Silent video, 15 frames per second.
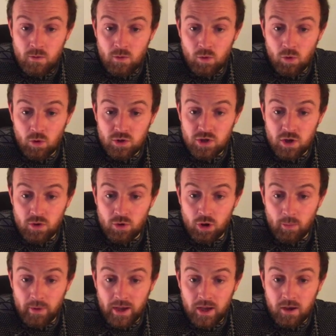
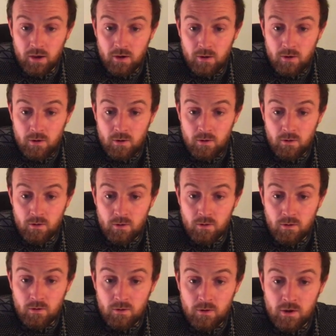autonomic.
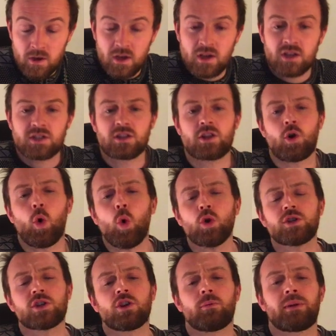So the
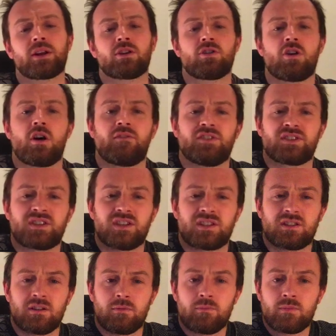autonomic nervous
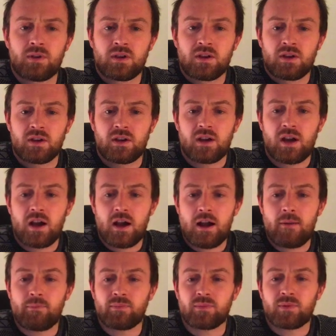system
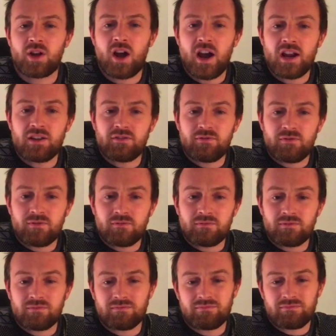kind of
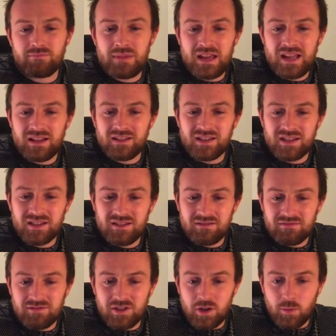means,
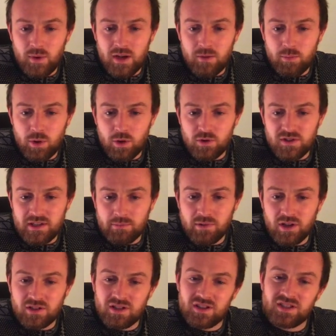you know, we can put a little
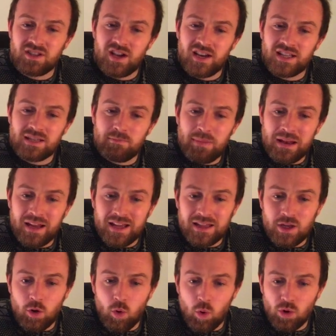subnote to the side. It's a bit like
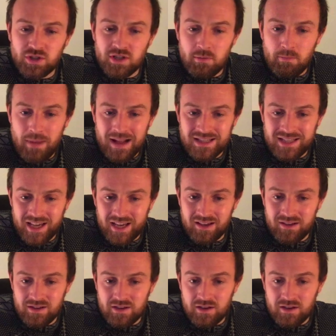the automatic.